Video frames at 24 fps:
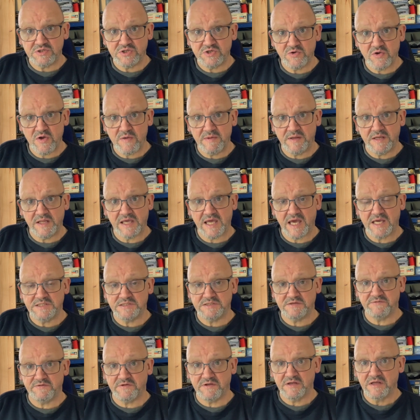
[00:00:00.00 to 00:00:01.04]
to him in the
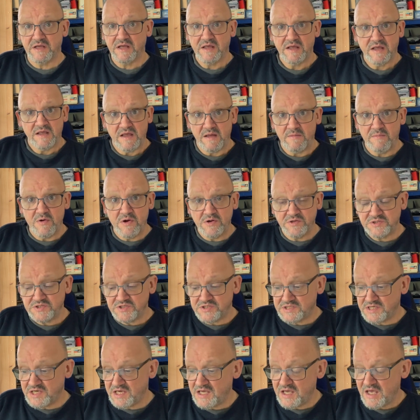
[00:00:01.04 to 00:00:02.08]
case of an
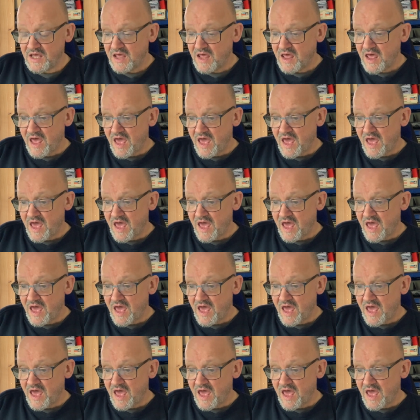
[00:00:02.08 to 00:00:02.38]
emergency.